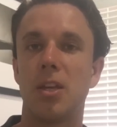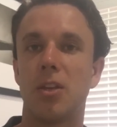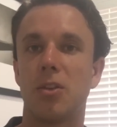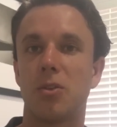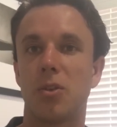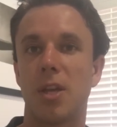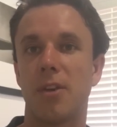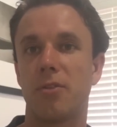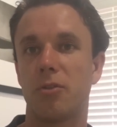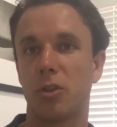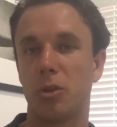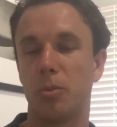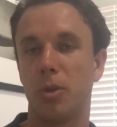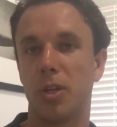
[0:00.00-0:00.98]
You can do that
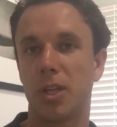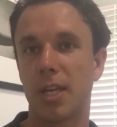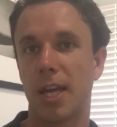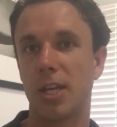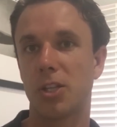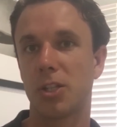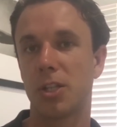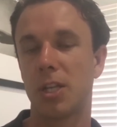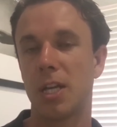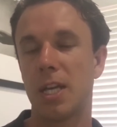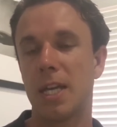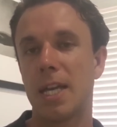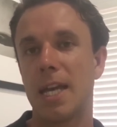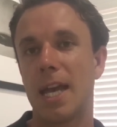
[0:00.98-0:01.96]
through
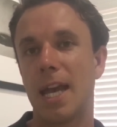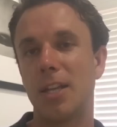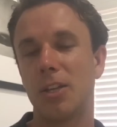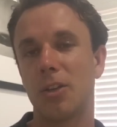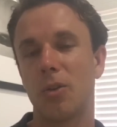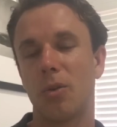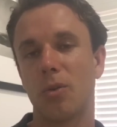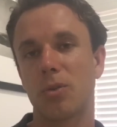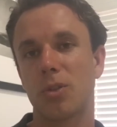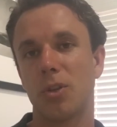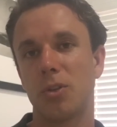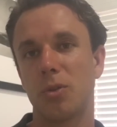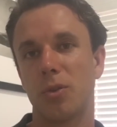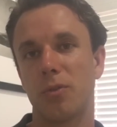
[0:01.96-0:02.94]
communication. And you can
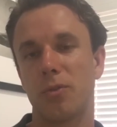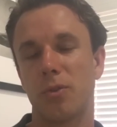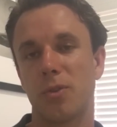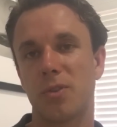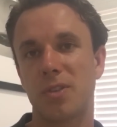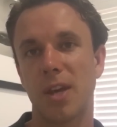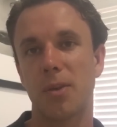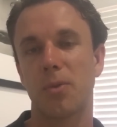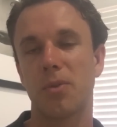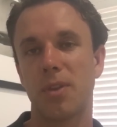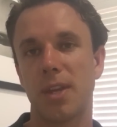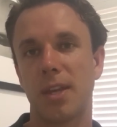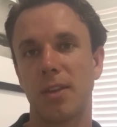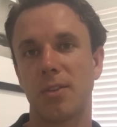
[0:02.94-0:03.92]
also do it through subtle
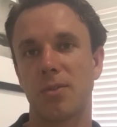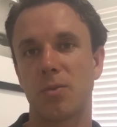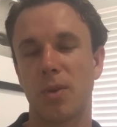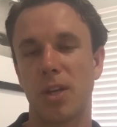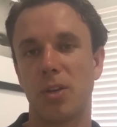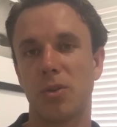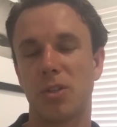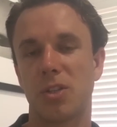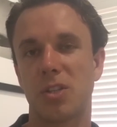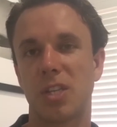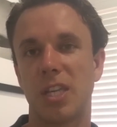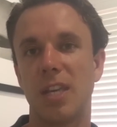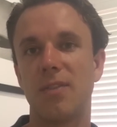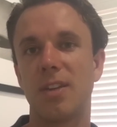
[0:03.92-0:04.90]
things where you're
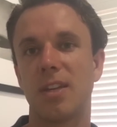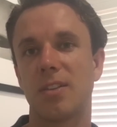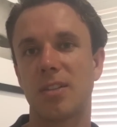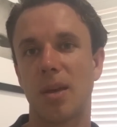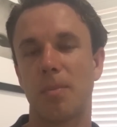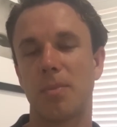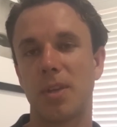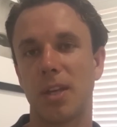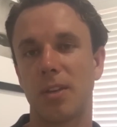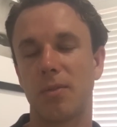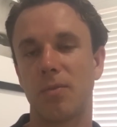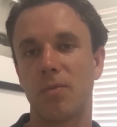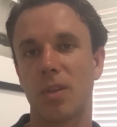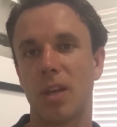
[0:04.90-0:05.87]
just giving
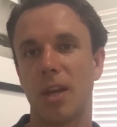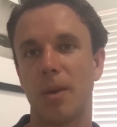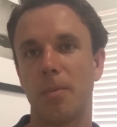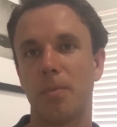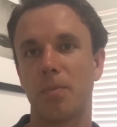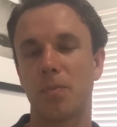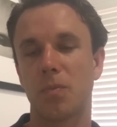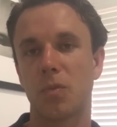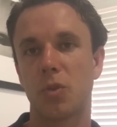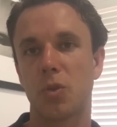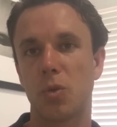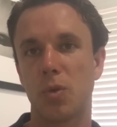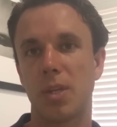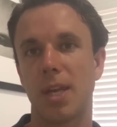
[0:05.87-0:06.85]
something
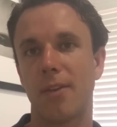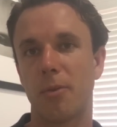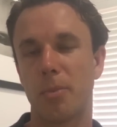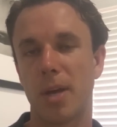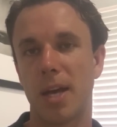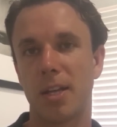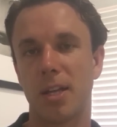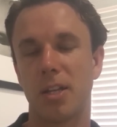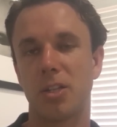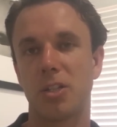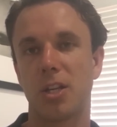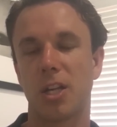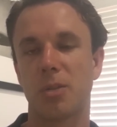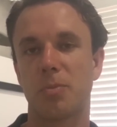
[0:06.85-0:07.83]
to the other partner
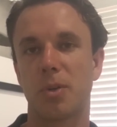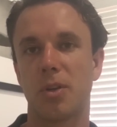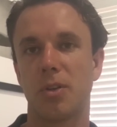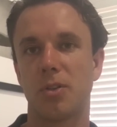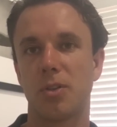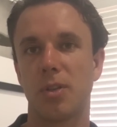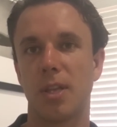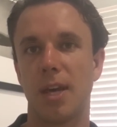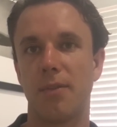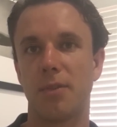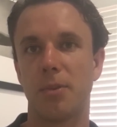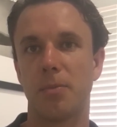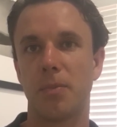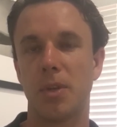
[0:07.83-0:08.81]
just because you
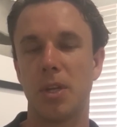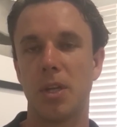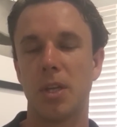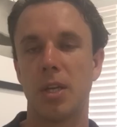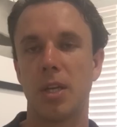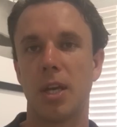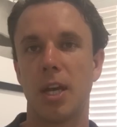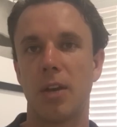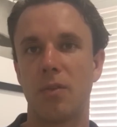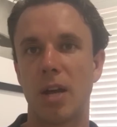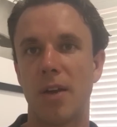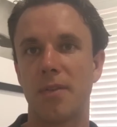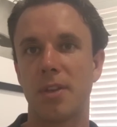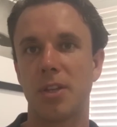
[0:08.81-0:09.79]
love them.
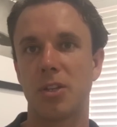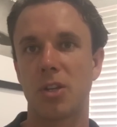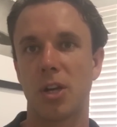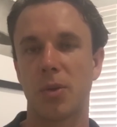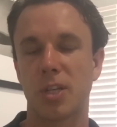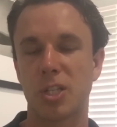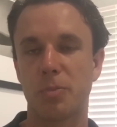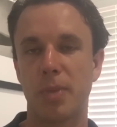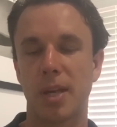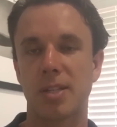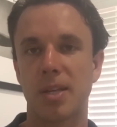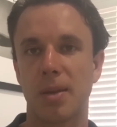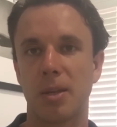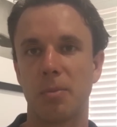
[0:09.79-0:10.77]
Rather than trying to
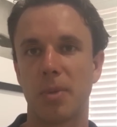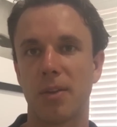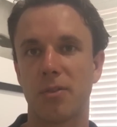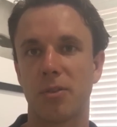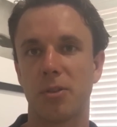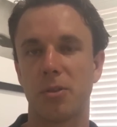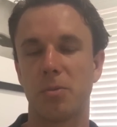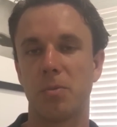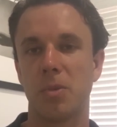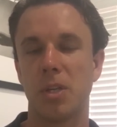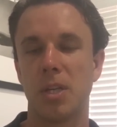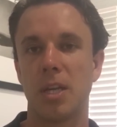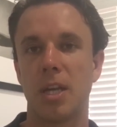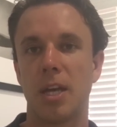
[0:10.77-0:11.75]
expect something back from
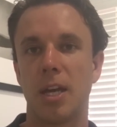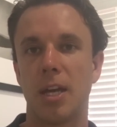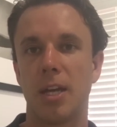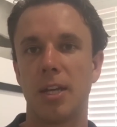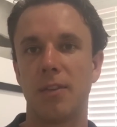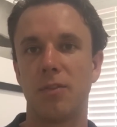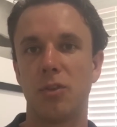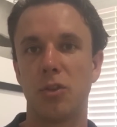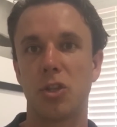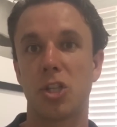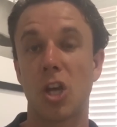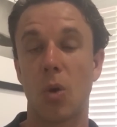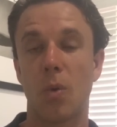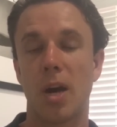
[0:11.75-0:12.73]
them, if you
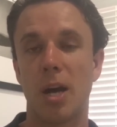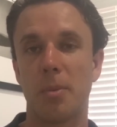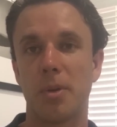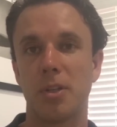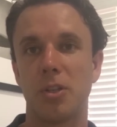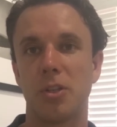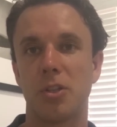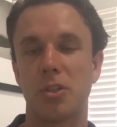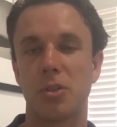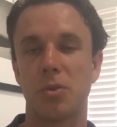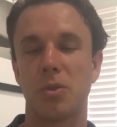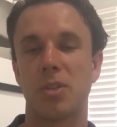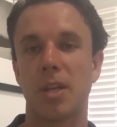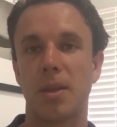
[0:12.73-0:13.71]
show up and you
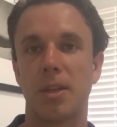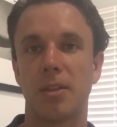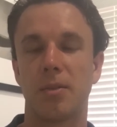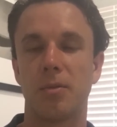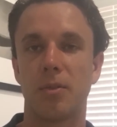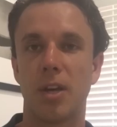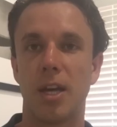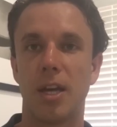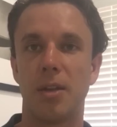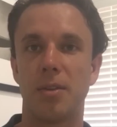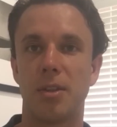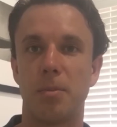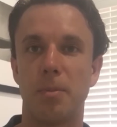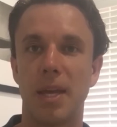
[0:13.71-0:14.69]
just do something
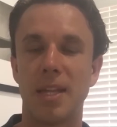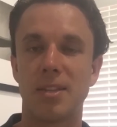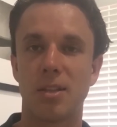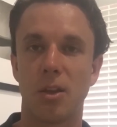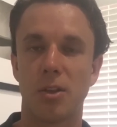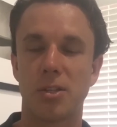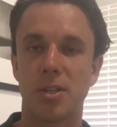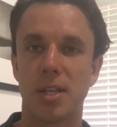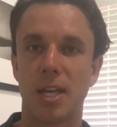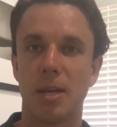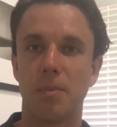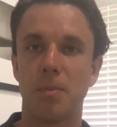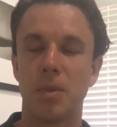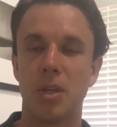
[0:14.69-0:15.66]
that means a lot to
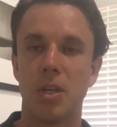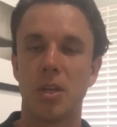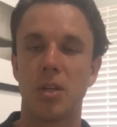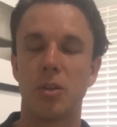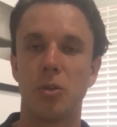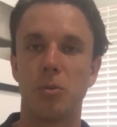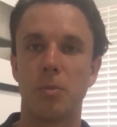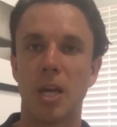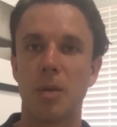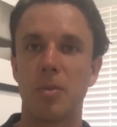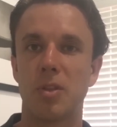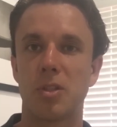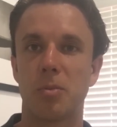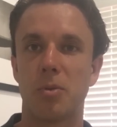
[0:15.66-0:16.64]
them, you
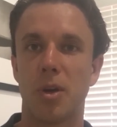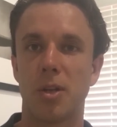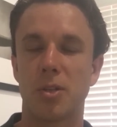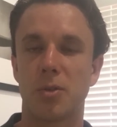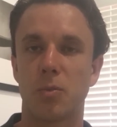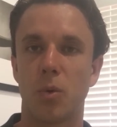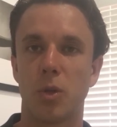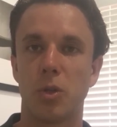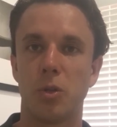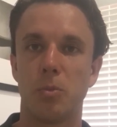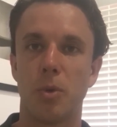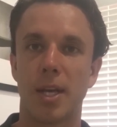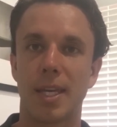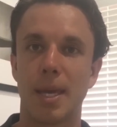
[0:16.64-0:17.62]
may be surprised at what
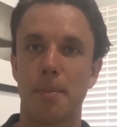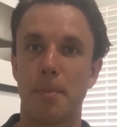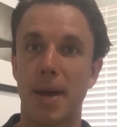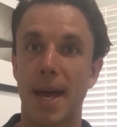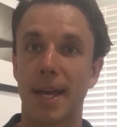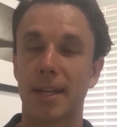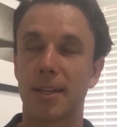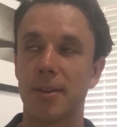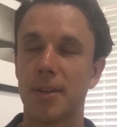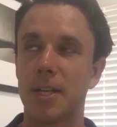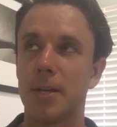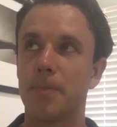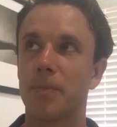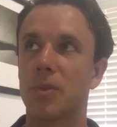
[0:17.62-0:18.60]
you might get back.
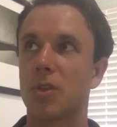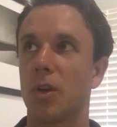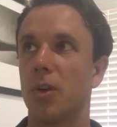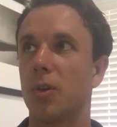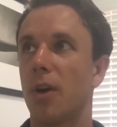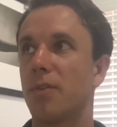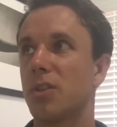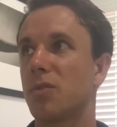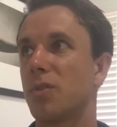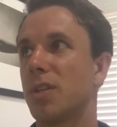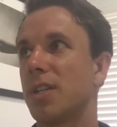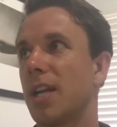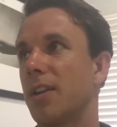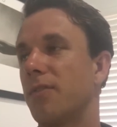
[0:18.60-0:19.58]
So I've just
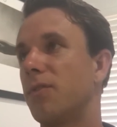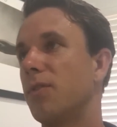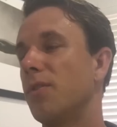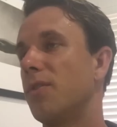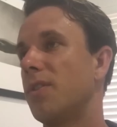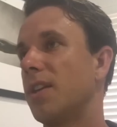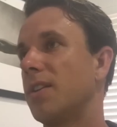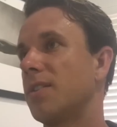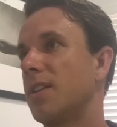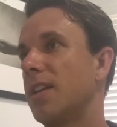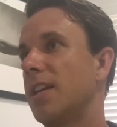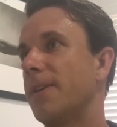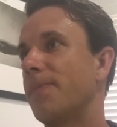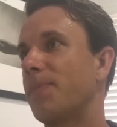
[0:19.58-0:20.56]
written down a few things
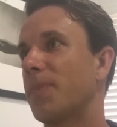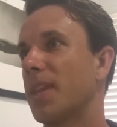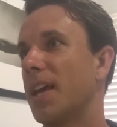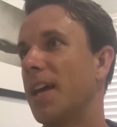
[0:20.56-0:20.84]
here.